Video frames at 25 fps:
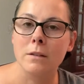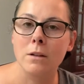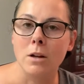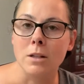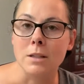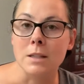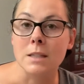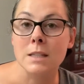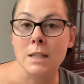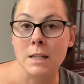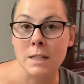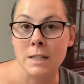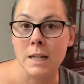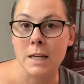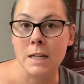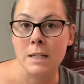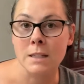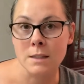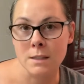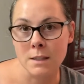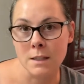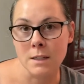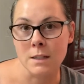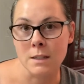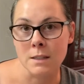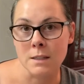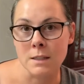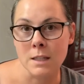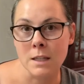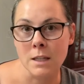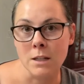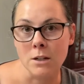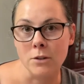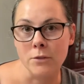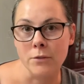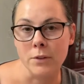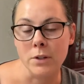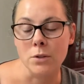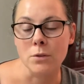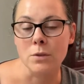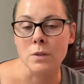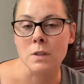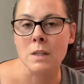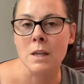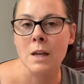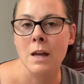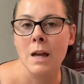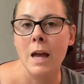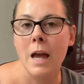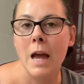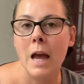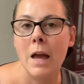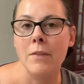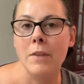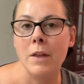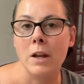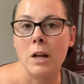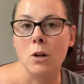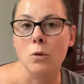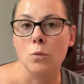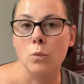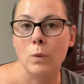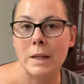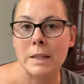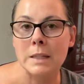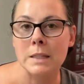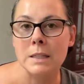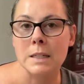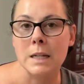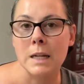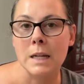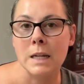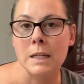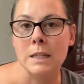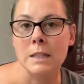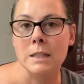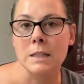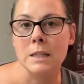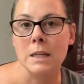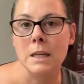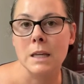on Sundays, he does the interviews. And then on Wednesdays,